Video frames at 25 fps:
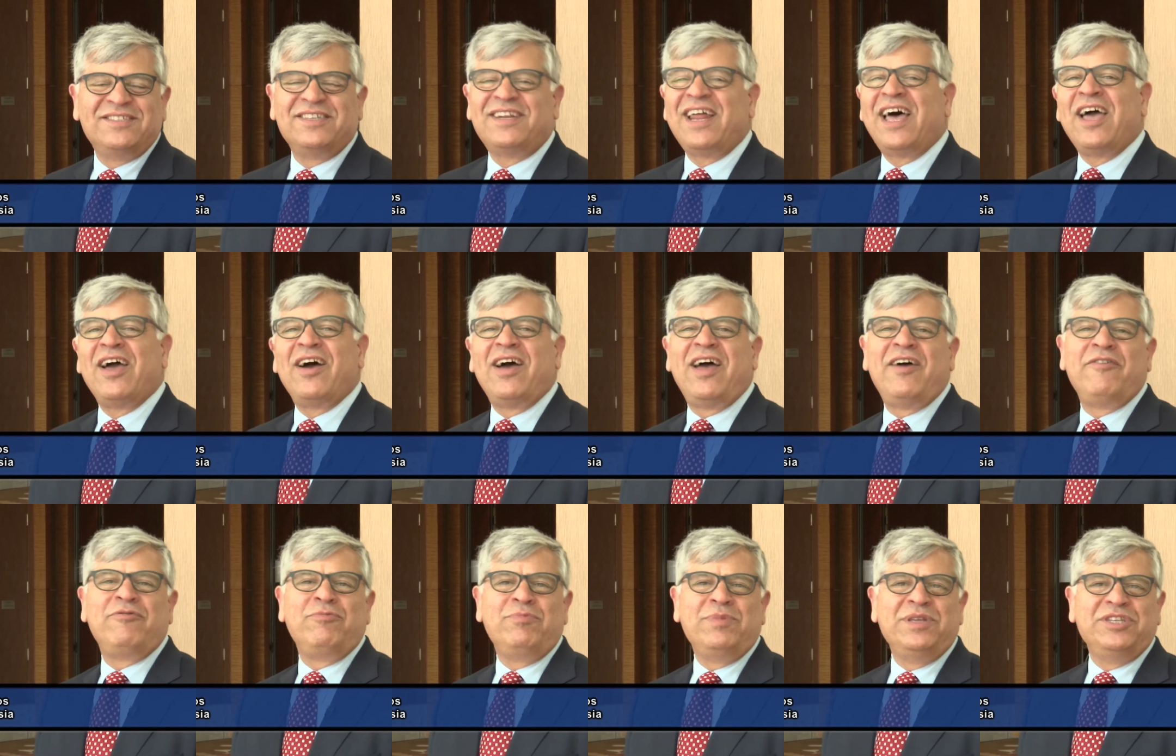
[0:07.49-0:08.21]
Today
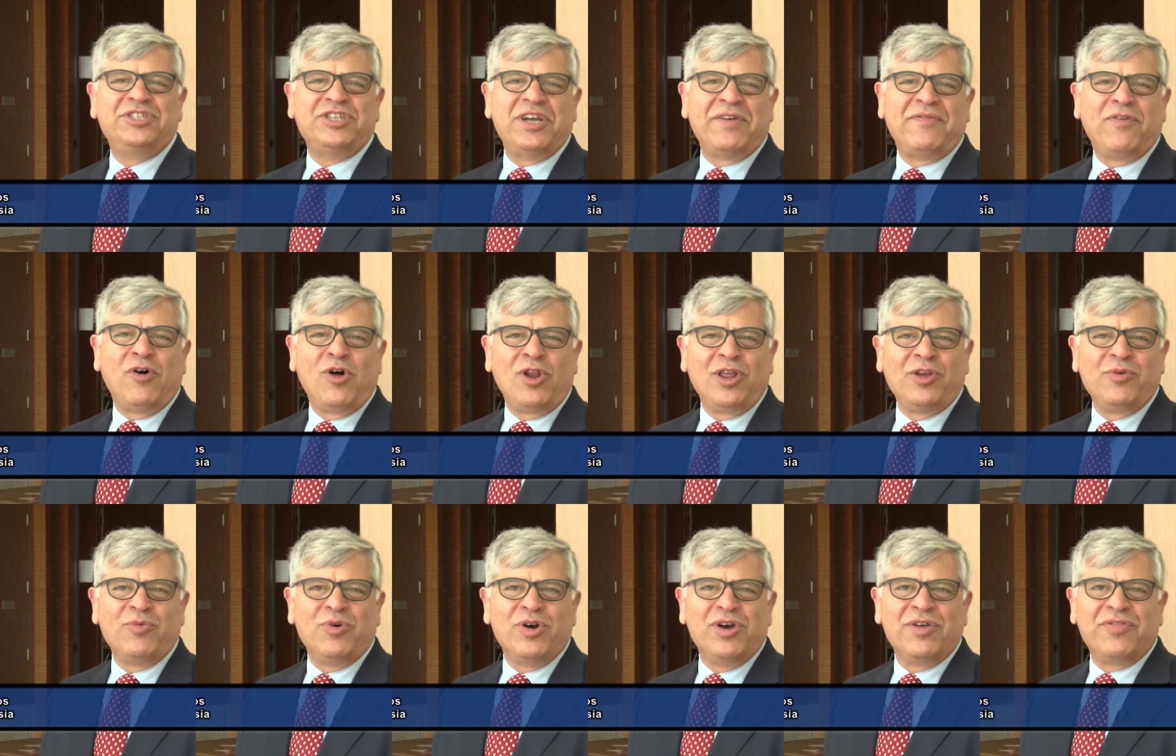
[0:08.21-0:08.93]
I have with me Geoff
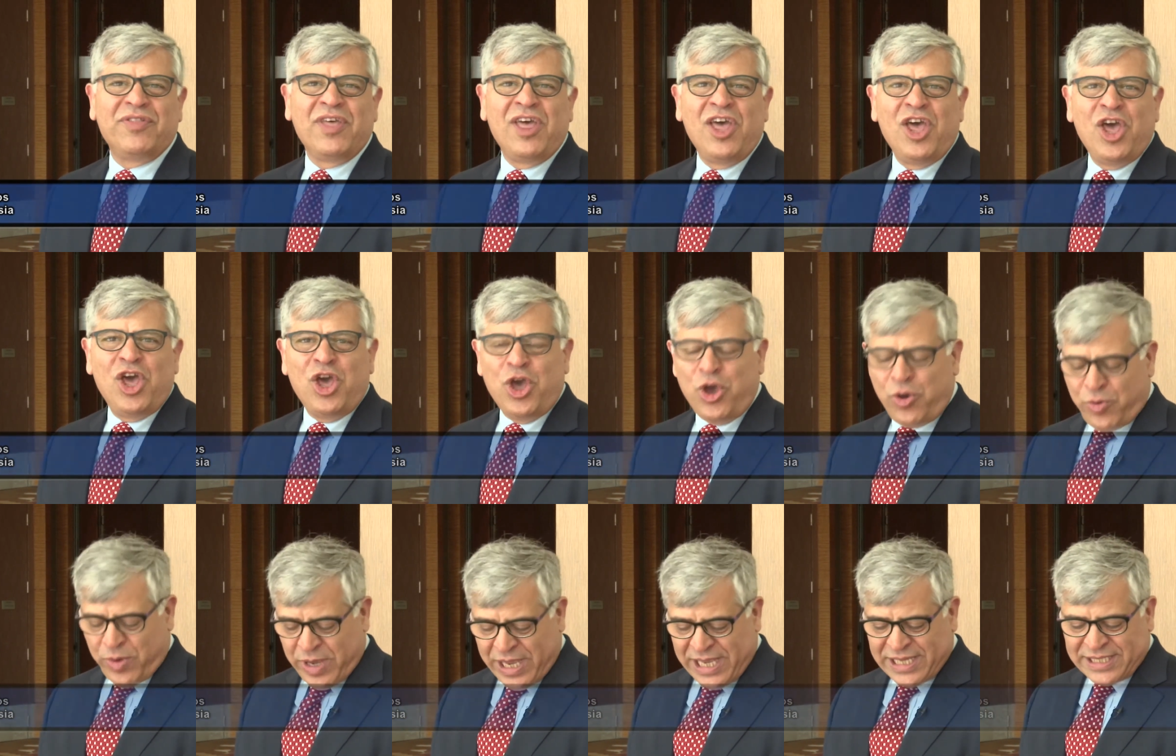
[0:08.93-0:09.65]
Hollingworth,
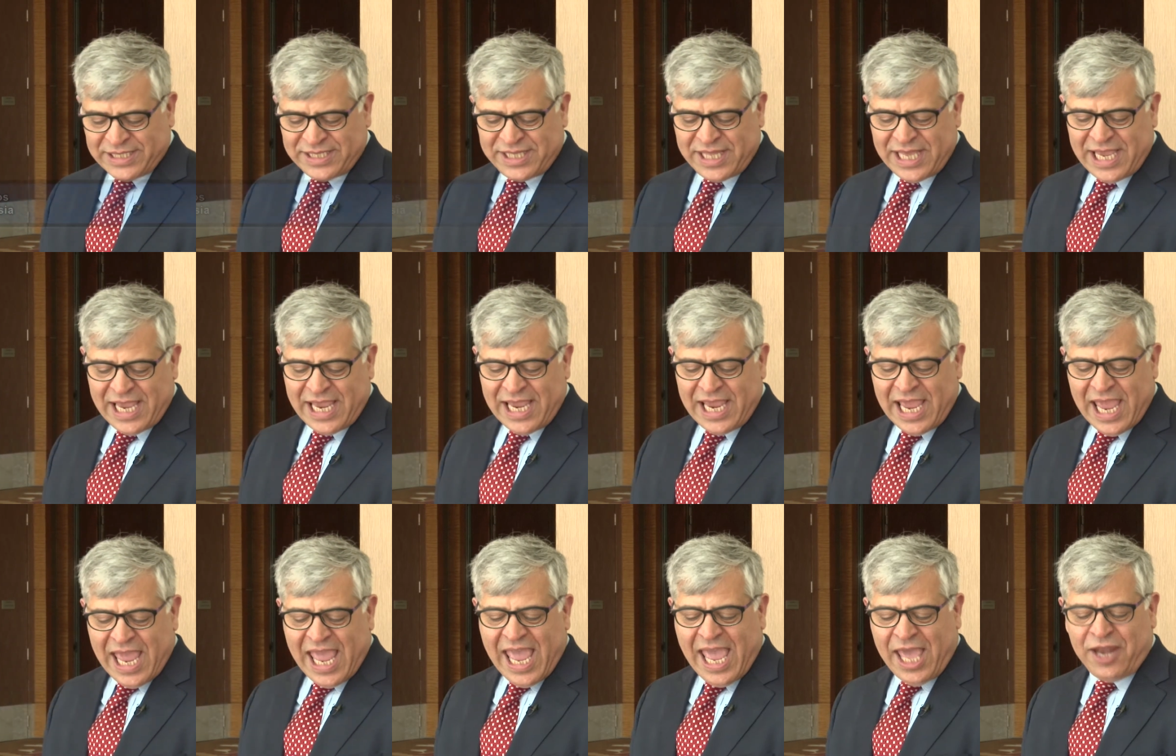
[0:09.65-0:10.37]
who is
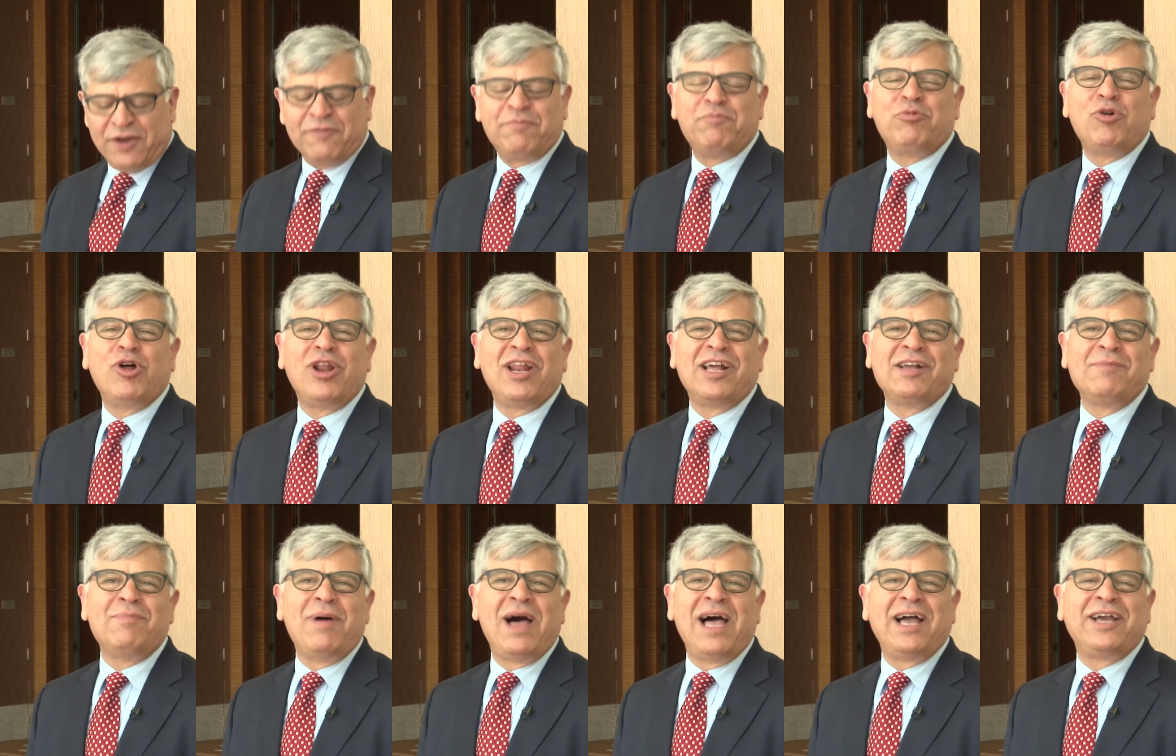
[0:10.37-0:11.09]
the Head of
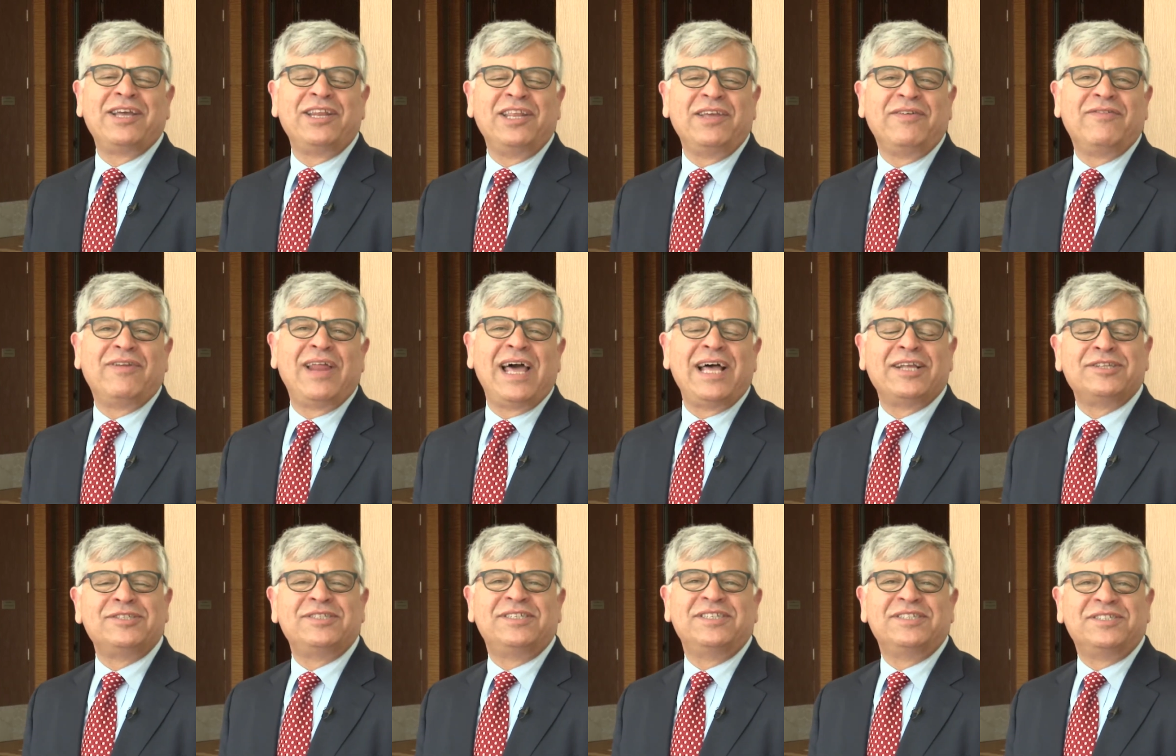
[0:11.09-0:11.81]
Product Marketing
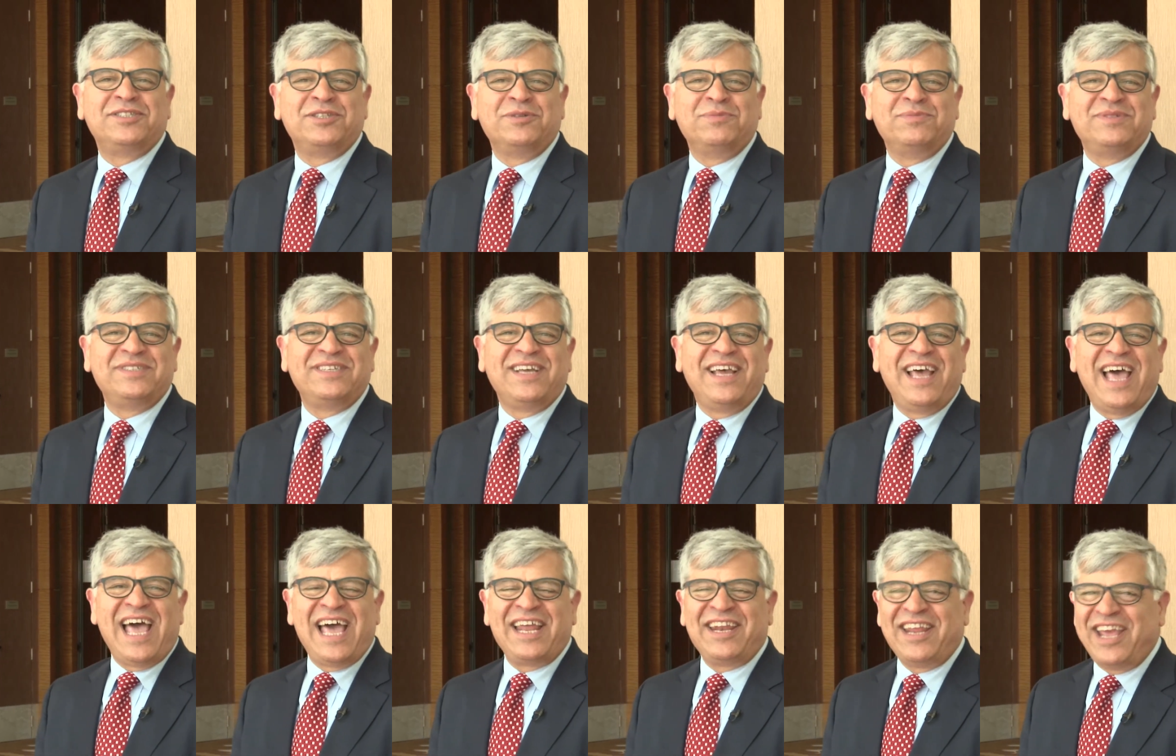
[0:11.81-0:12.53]
Cloud
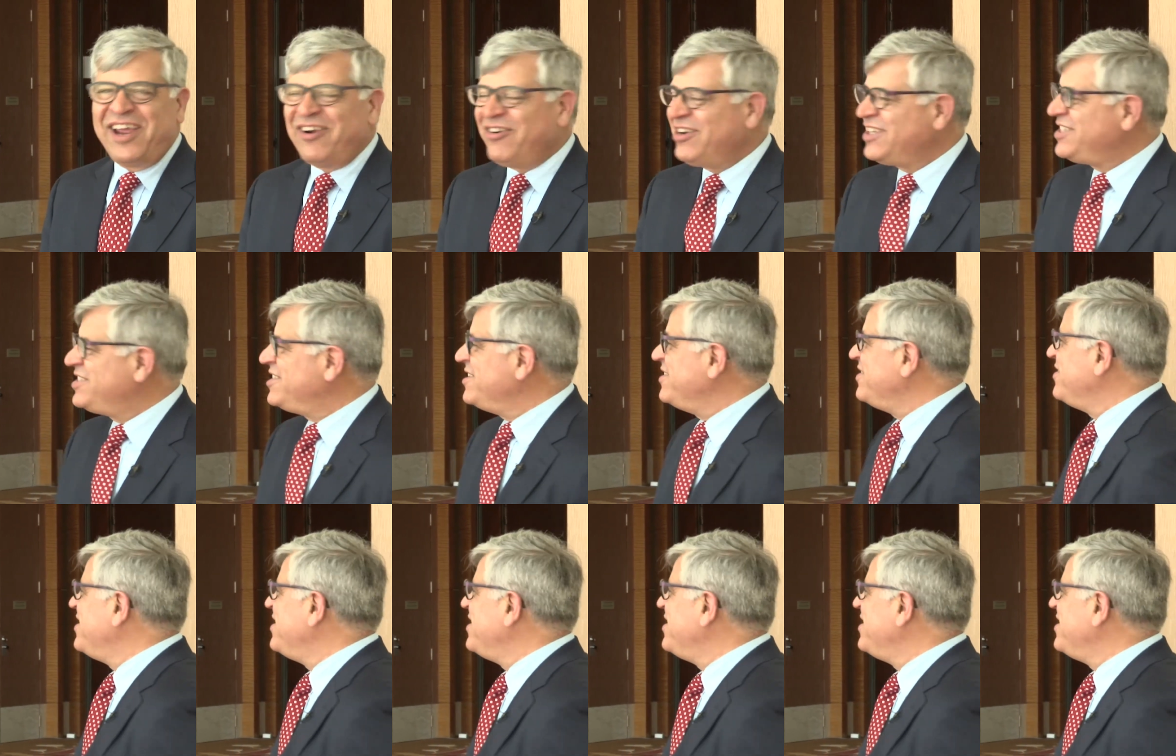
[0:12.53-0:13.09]
Systems at Ericsson.